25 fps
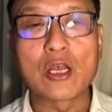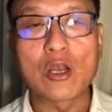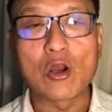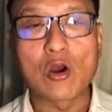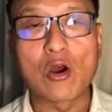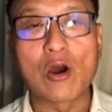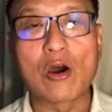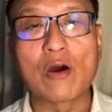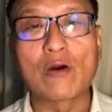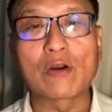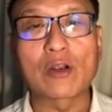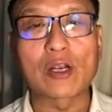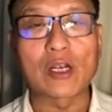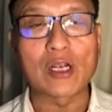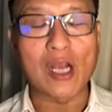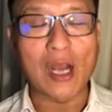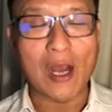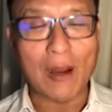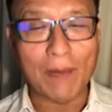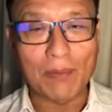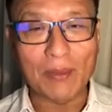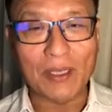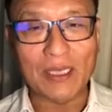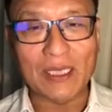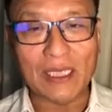or
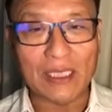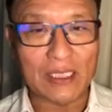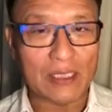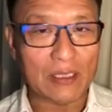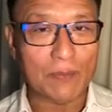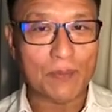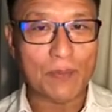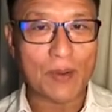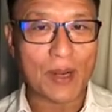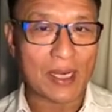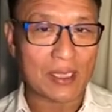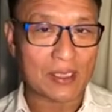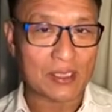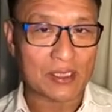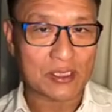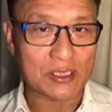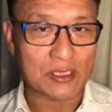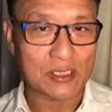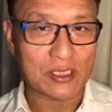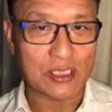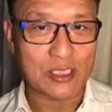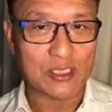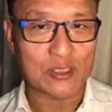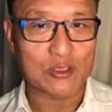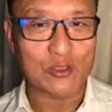complicated
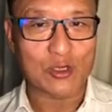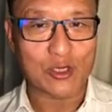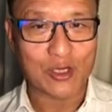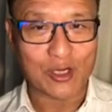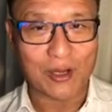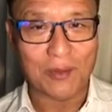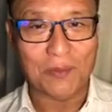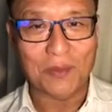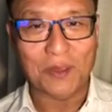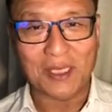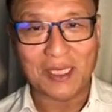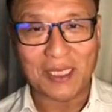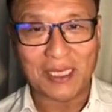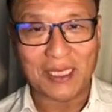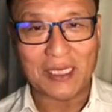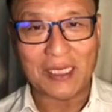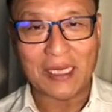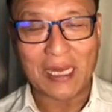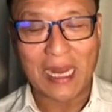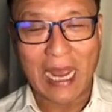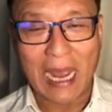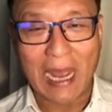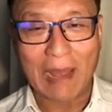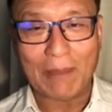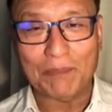practices or complicated
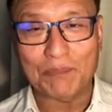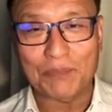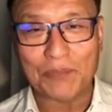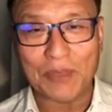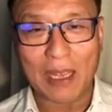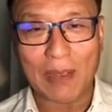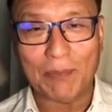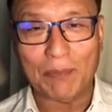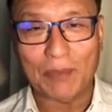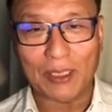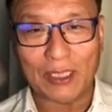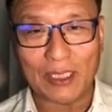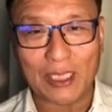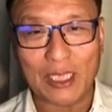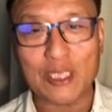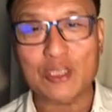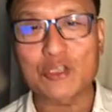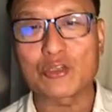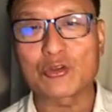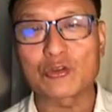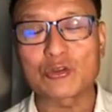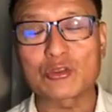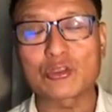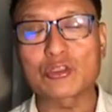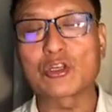app
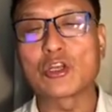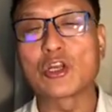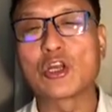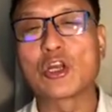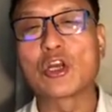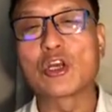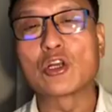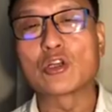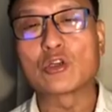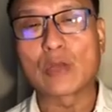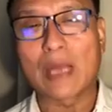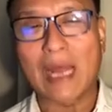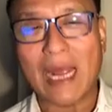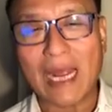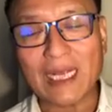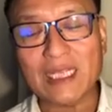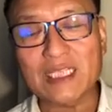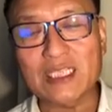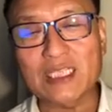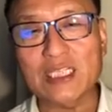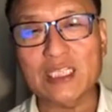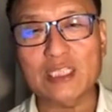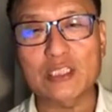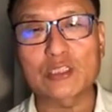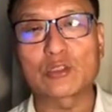applications to
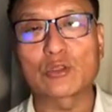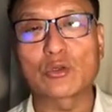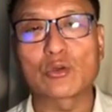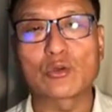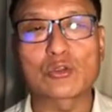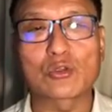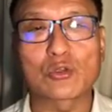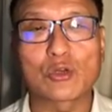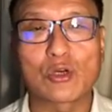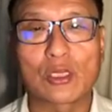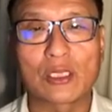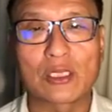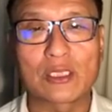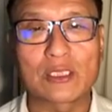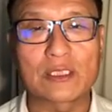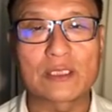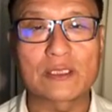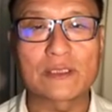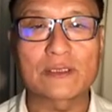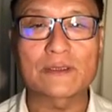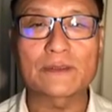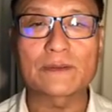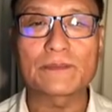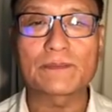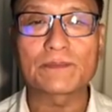access those
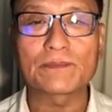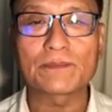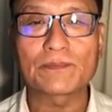qualities.